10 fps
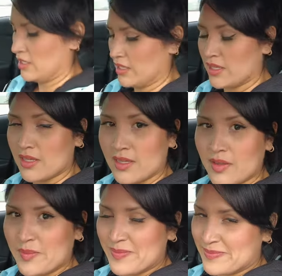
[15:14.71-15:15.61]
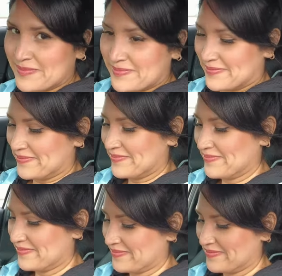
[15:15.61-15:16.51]
So Emily's back in the
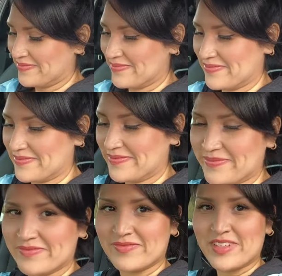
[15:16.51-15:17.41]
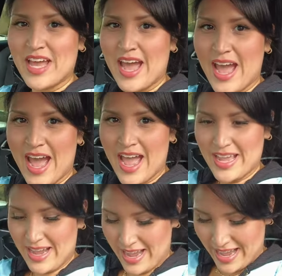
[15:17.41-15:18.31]
car with her bad
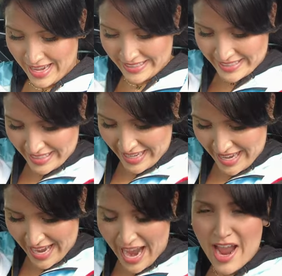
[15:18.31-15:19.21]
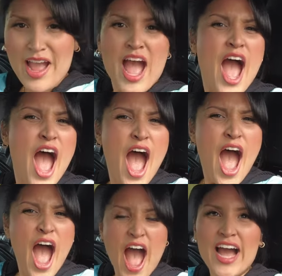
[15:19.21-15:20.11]
and jacket. What the heck?
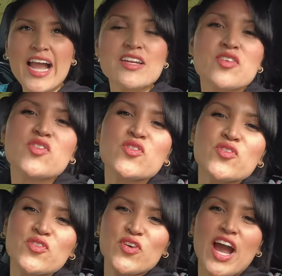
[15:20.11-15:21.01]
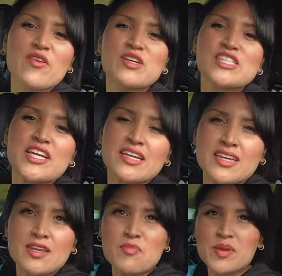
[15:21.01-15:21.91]
I, I want know. it. I wish I
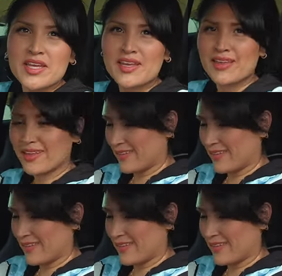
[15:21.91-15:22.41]
could keep it.